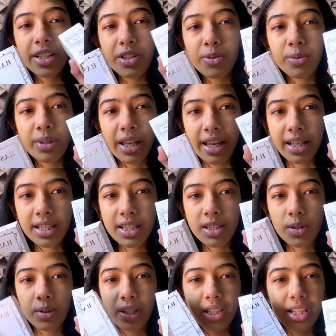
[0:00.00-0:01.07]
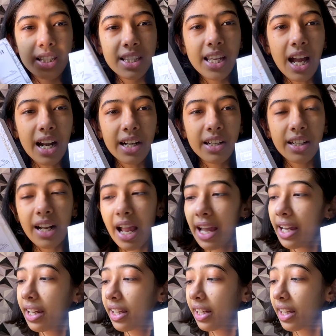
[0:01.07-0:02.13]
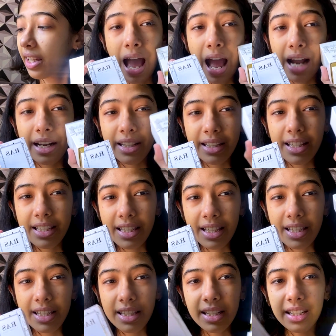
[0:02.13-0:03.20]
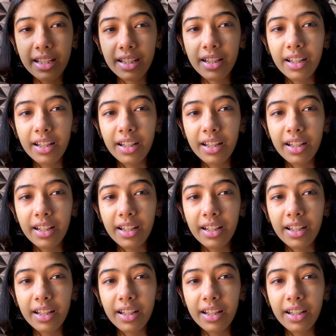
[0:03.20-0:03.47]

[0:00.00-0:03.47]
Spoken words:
two things. So this is the under eye cream and this is the